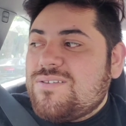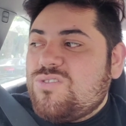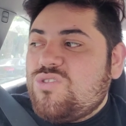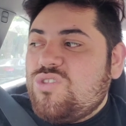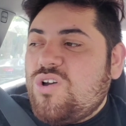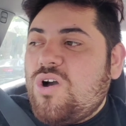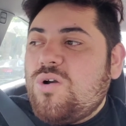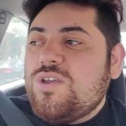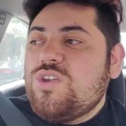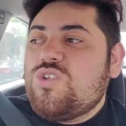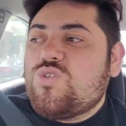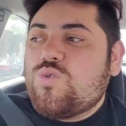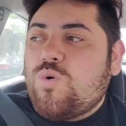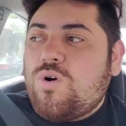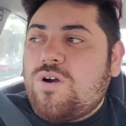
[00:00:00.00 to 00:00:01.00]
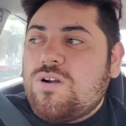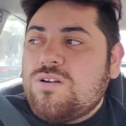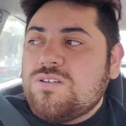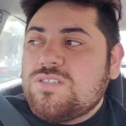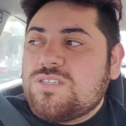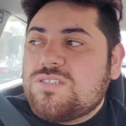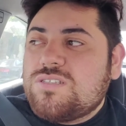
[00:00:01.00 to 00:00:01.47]
knowing
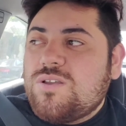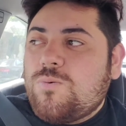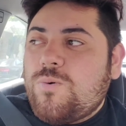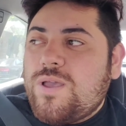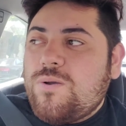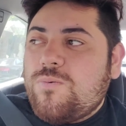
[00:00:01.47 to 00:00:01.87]
Schwartz the way